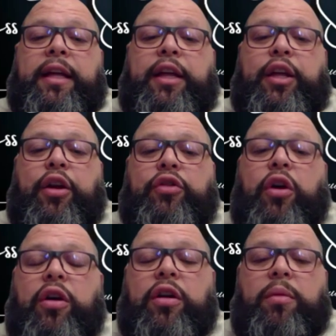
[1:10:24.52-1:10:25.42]
you're
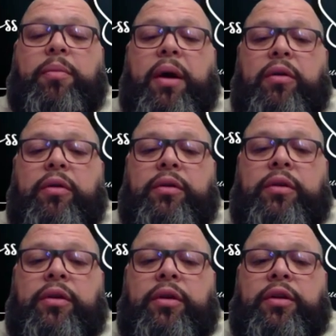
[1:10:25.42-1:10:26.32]
talking about
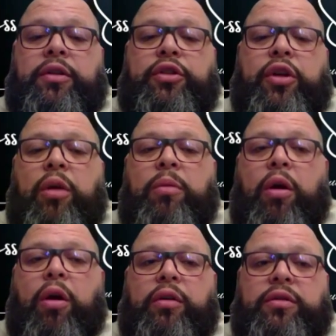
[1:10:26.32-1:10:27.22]
Sean
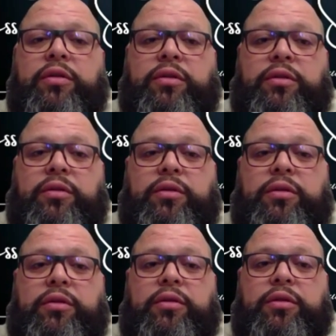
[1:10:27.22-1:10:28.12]
Marks,
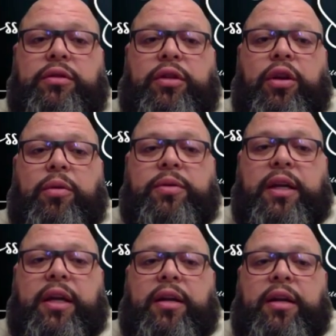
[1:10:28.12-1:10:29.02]
you know what I'm
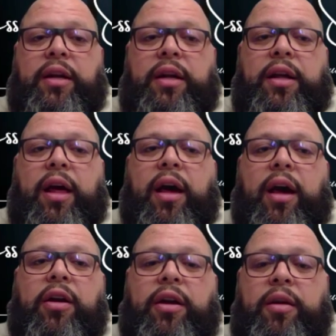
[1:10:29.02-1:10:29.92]
saying,
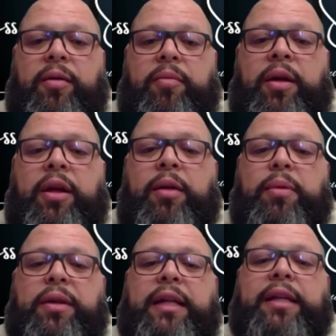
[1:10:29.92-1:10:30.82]
hiring him,
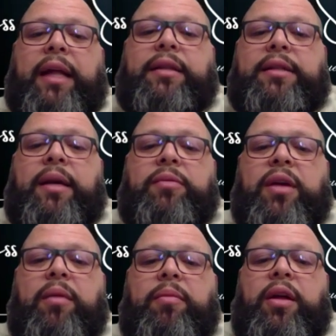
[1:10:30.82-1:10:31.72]
but that at the same
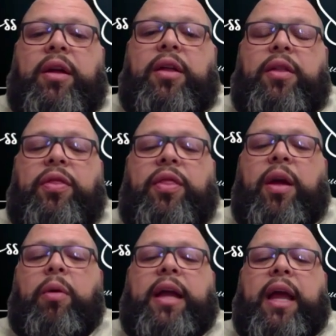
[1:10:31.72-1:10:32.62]
time, they
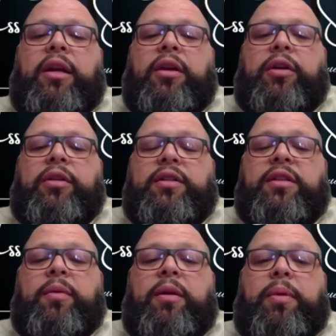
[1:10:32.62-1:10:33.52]
were catering to
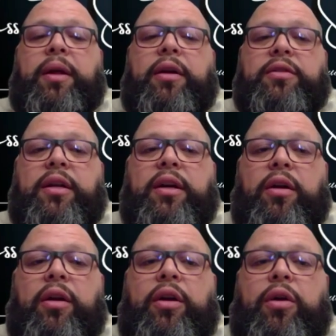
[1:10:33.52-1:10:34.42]
some of the players
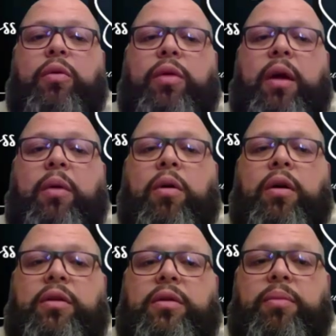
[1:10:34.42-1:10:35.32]
there who they
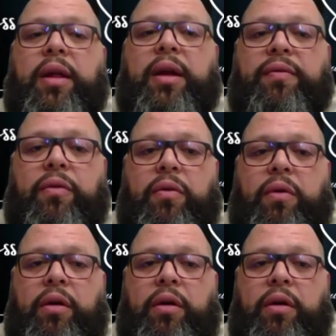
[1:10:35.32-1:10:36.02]
wanted to play for.